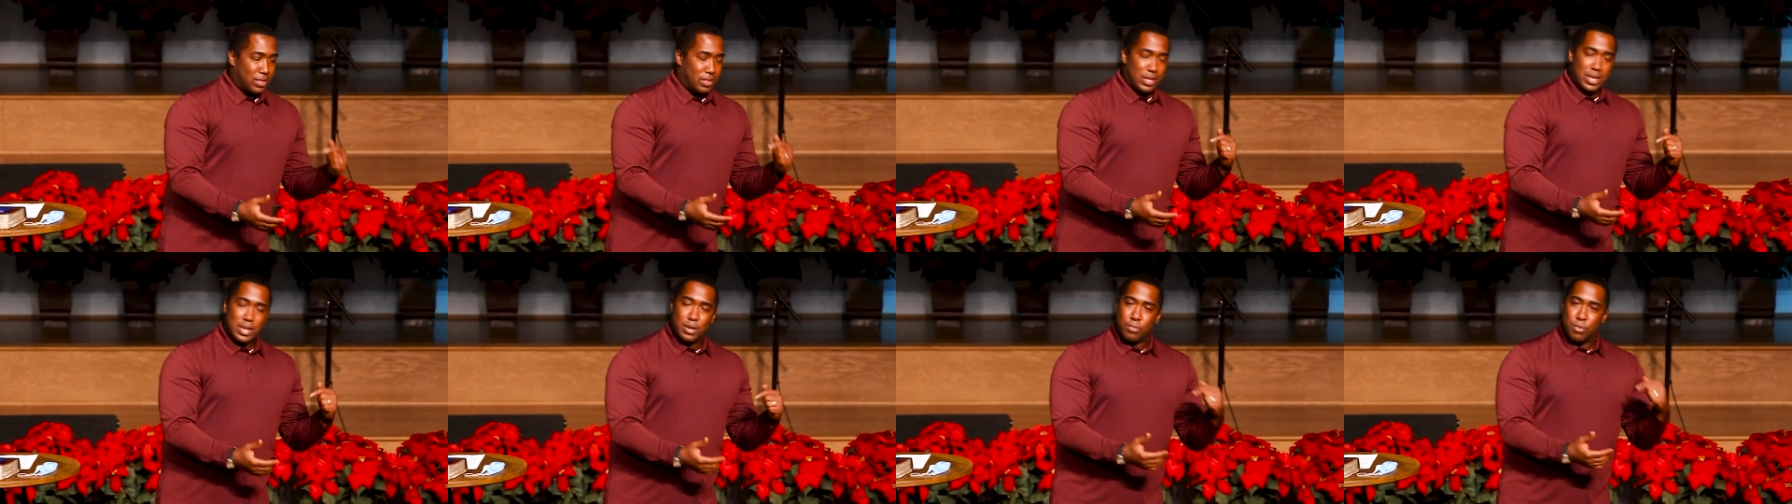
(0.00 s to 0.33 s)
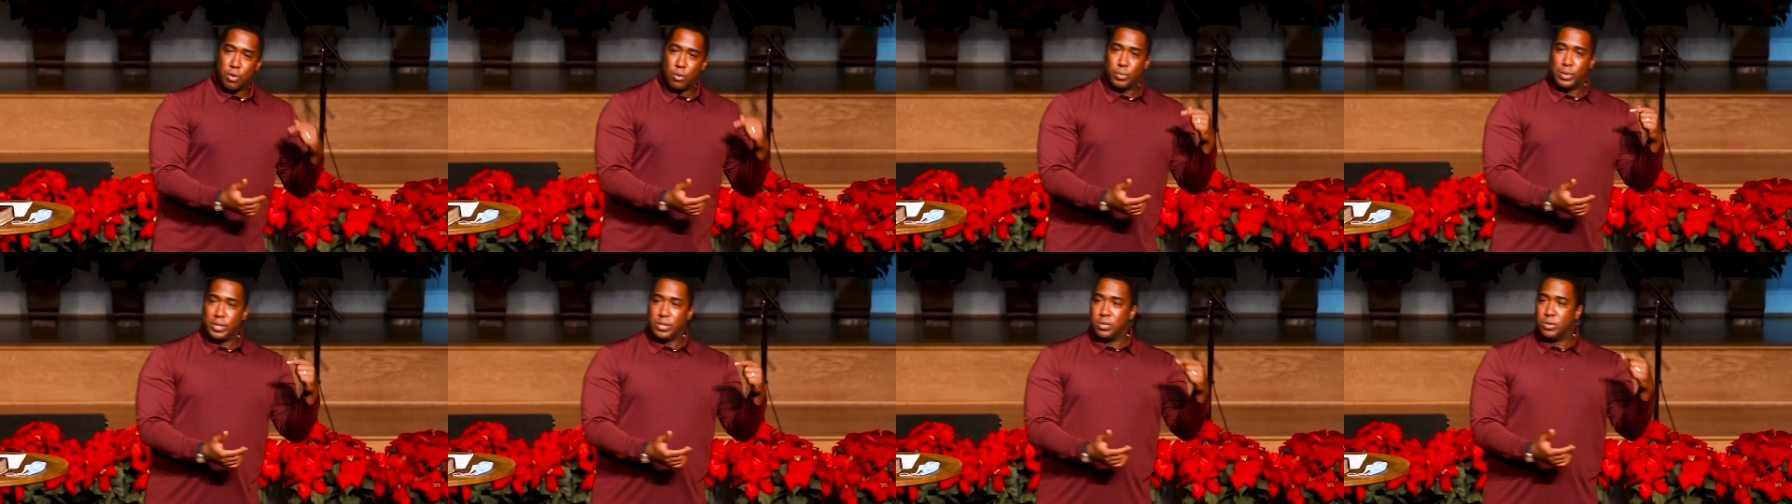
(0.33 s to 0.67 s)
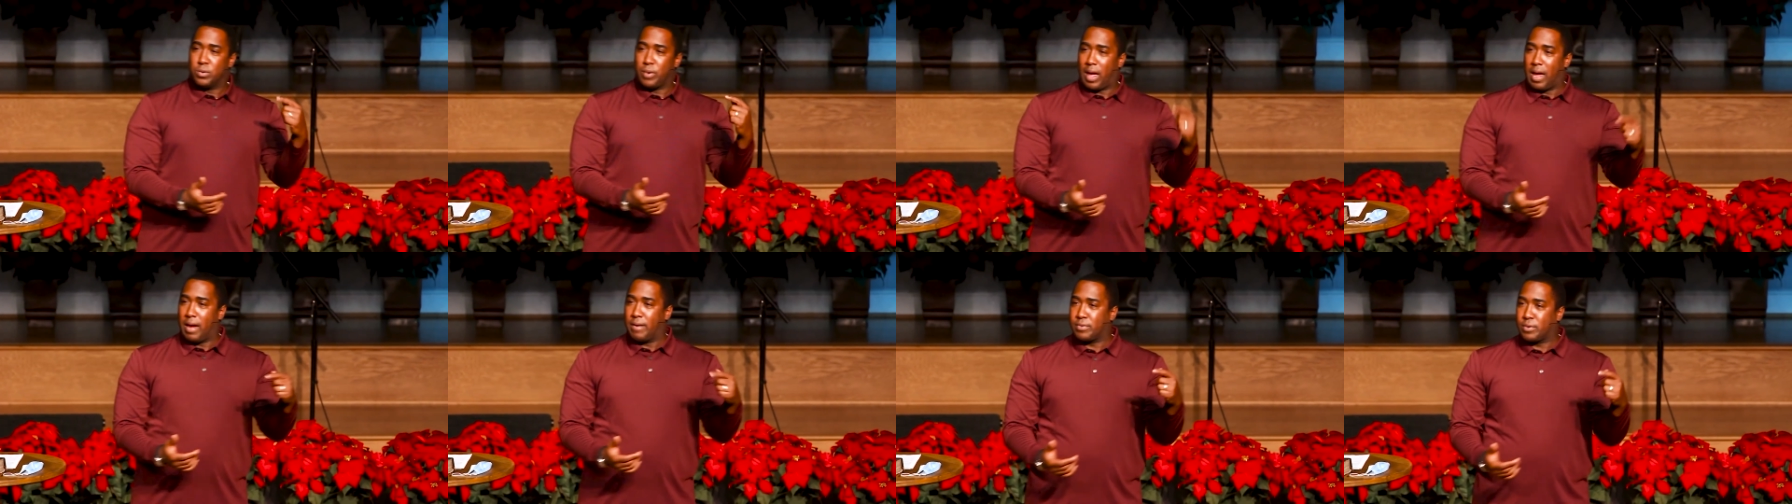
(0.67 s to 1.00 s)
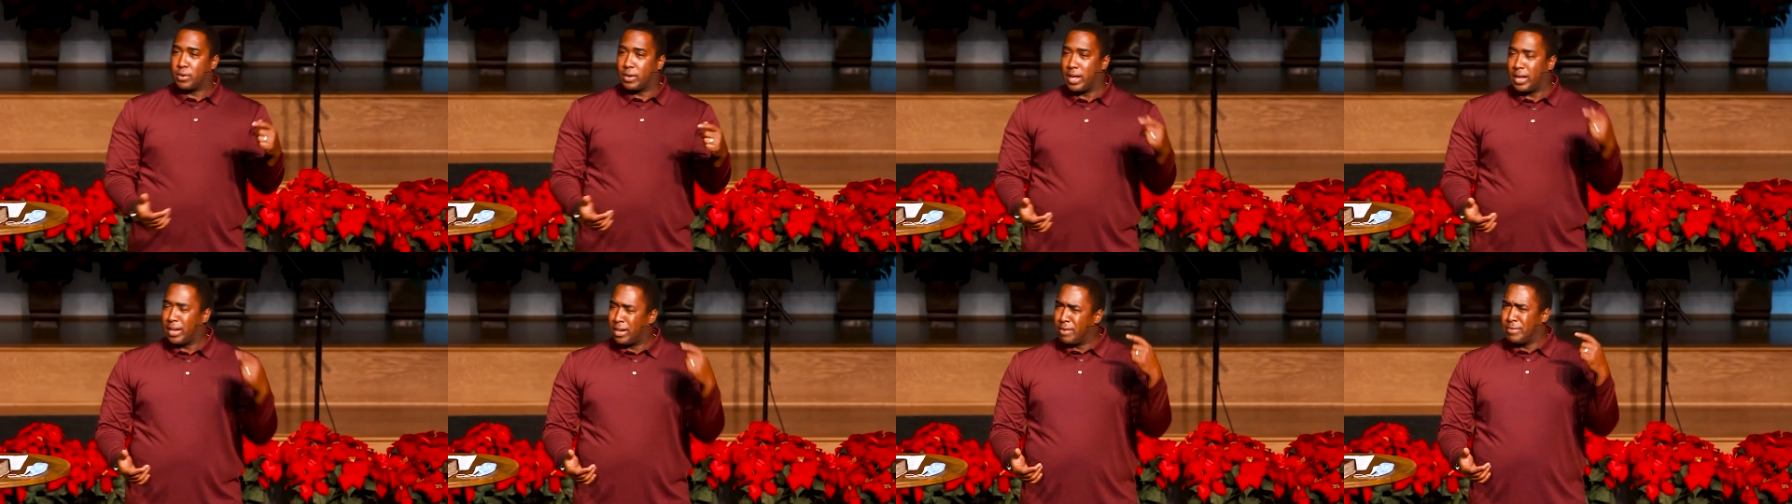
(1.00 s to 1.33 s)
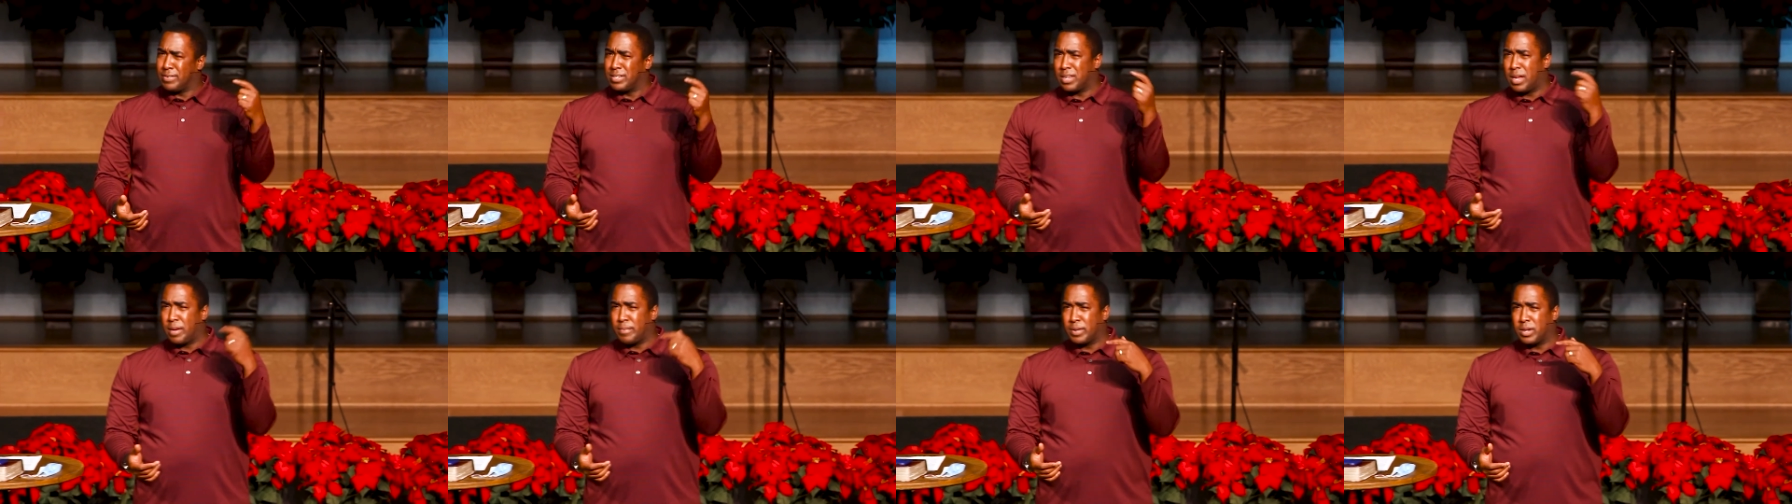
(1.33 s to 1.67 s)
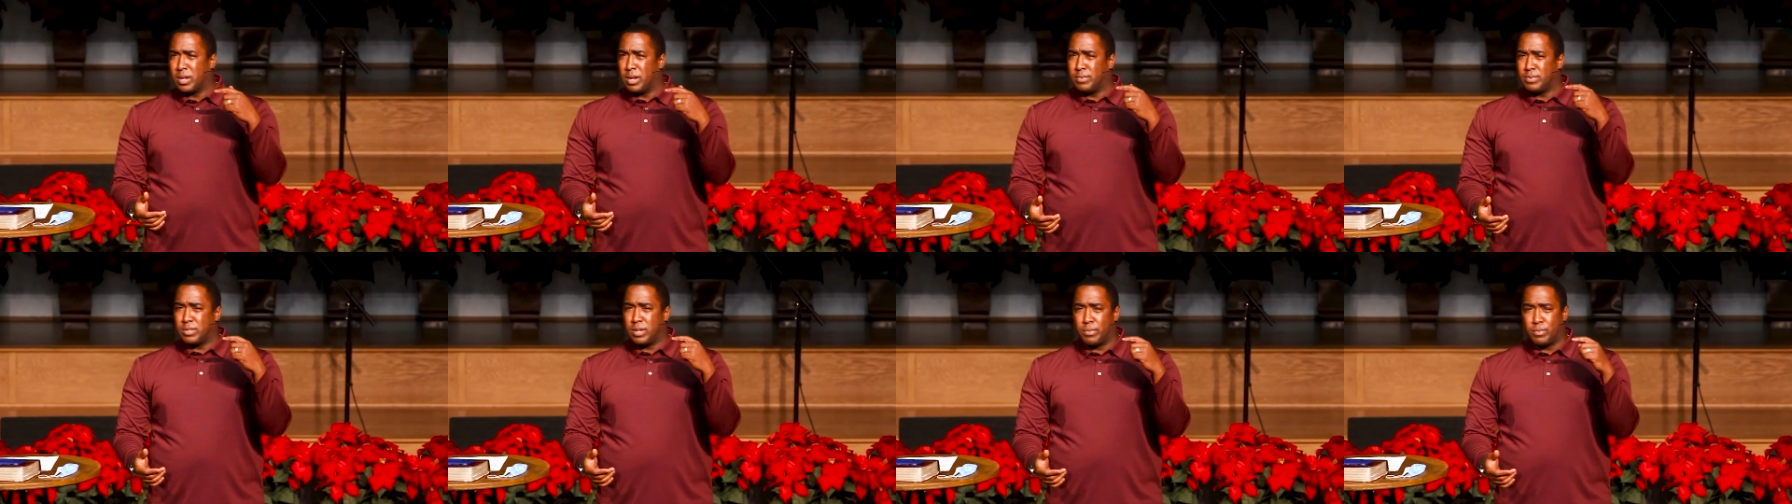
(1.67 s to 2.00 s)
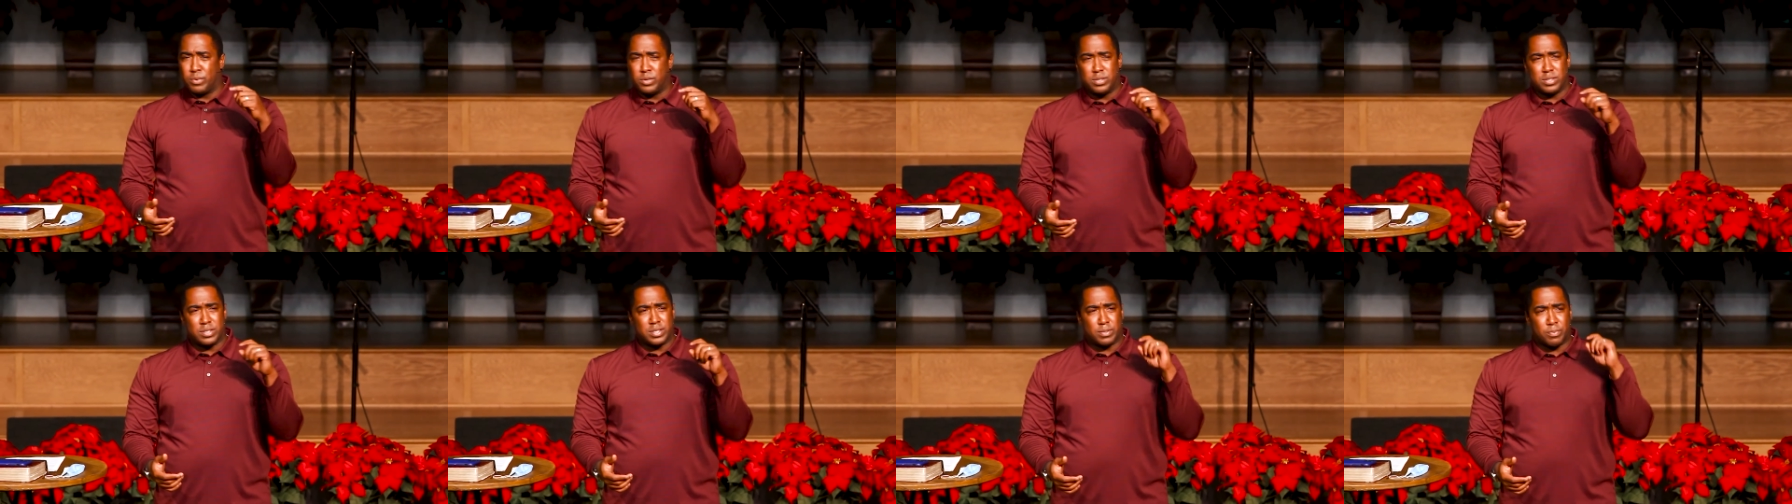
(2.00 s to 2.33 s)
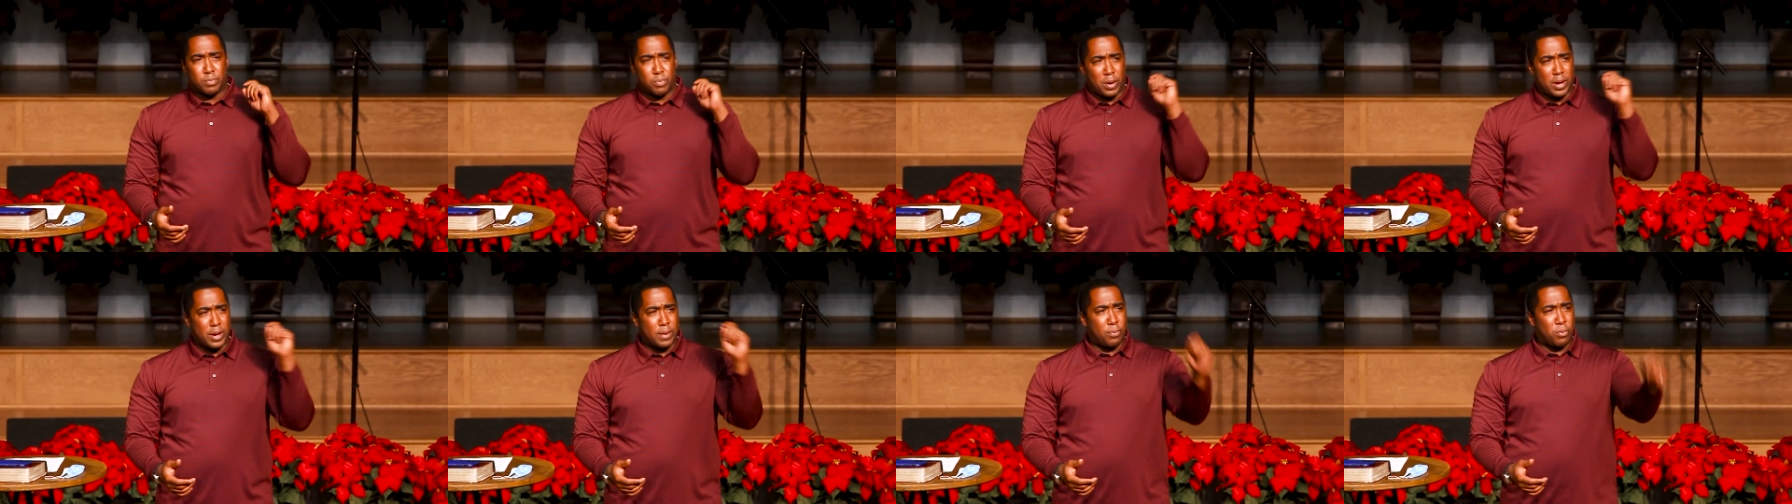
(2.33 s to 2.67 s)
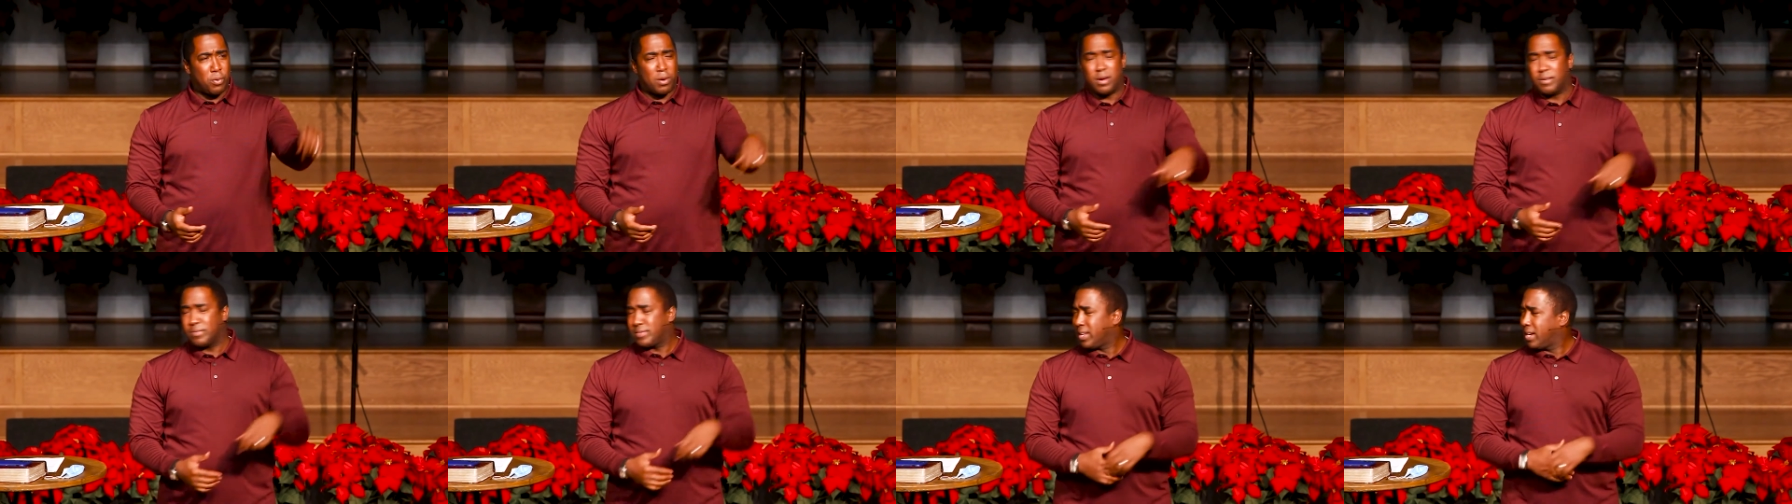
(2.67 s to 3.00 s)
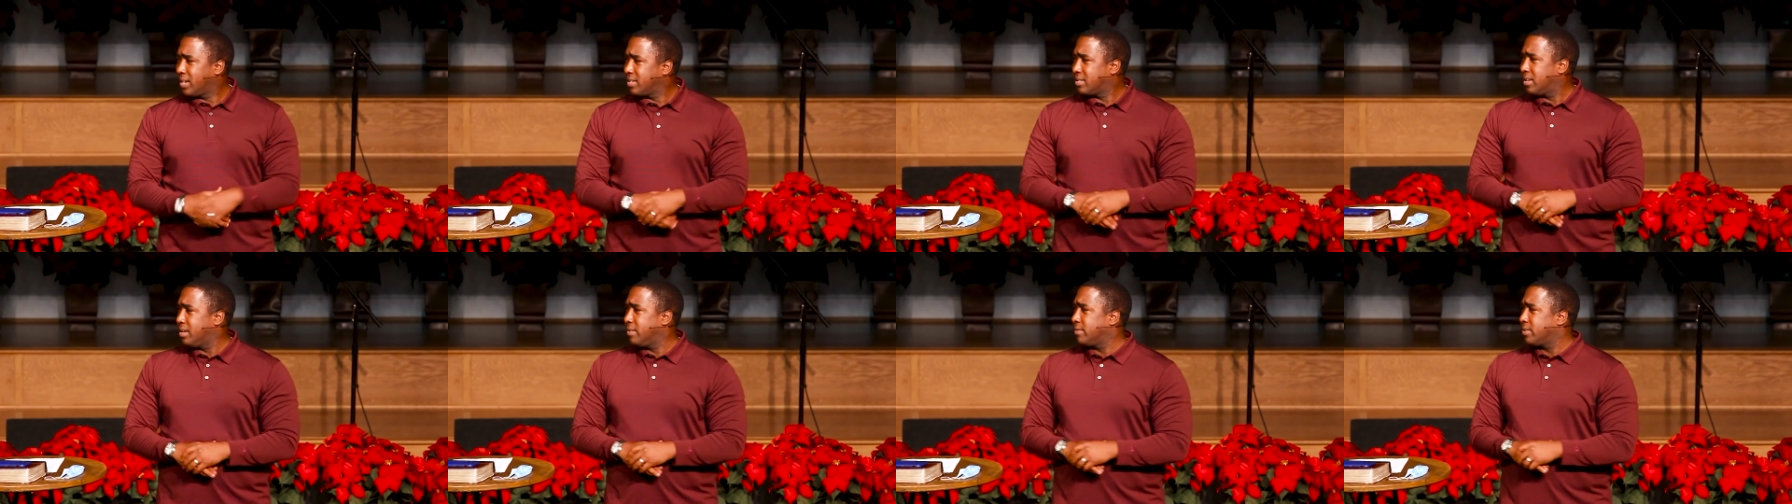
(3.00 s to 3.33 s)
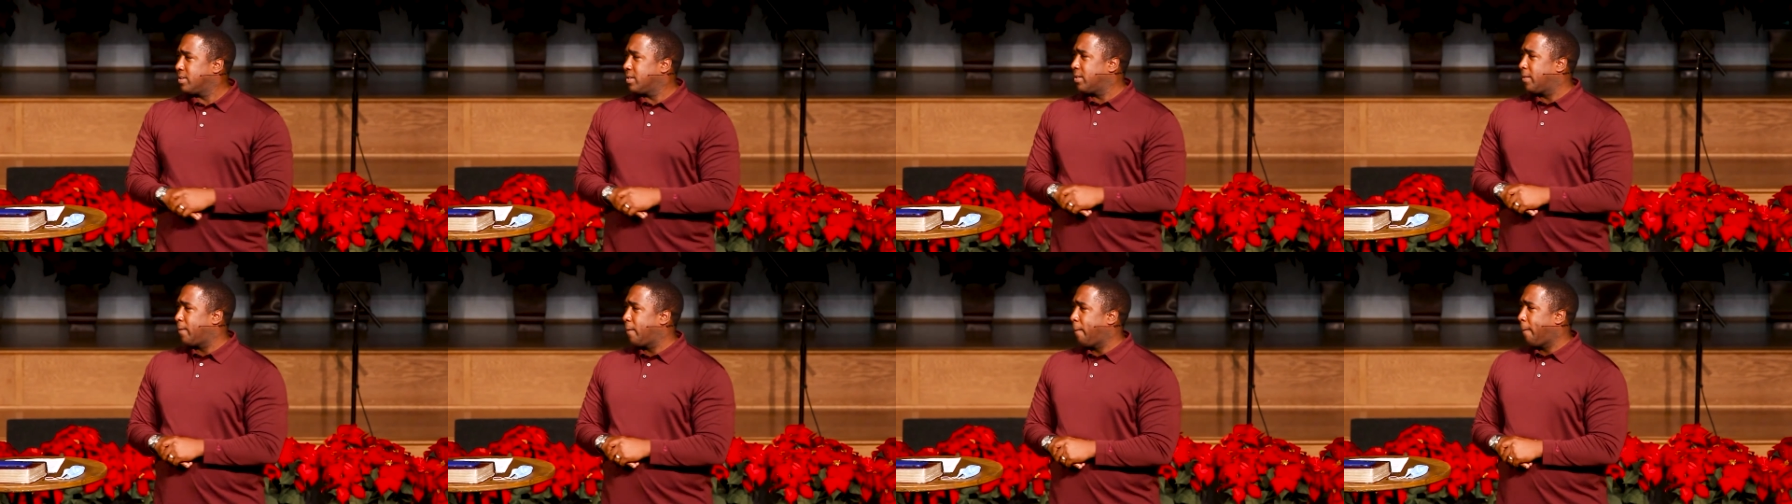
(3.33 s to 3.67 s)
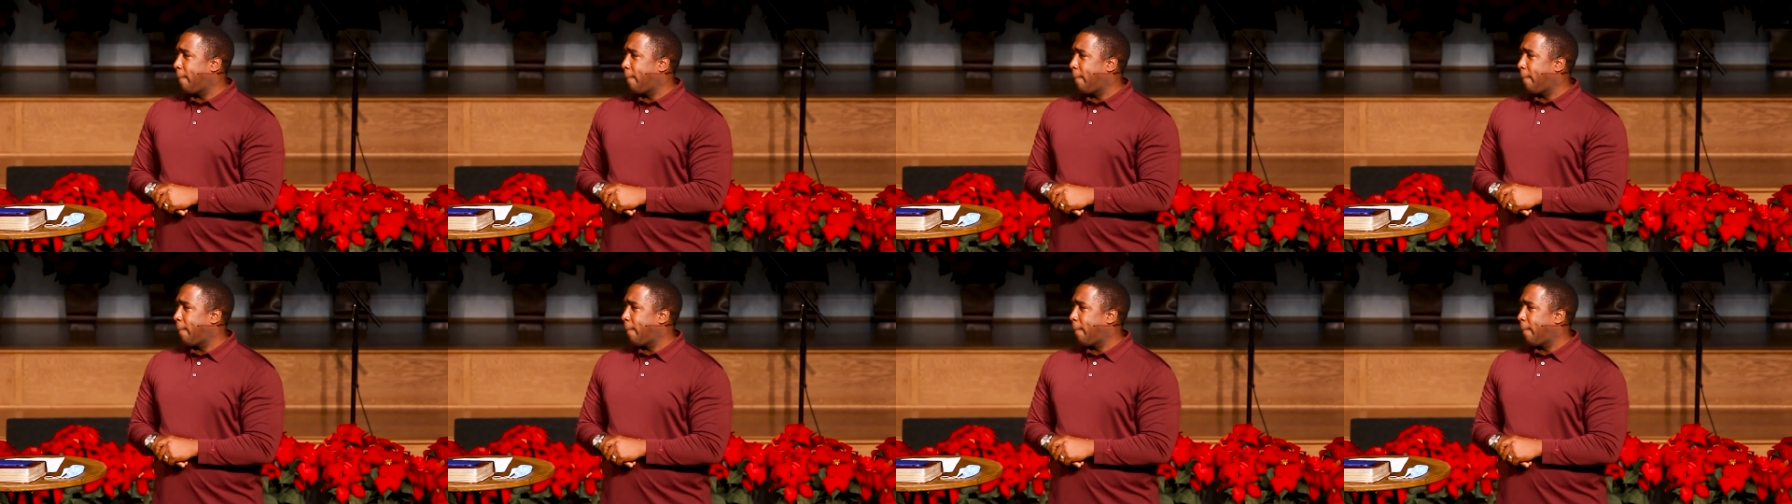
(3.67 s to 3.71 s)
then what we do after that, every time it comes up, you just pray a prayer of thanksgiving.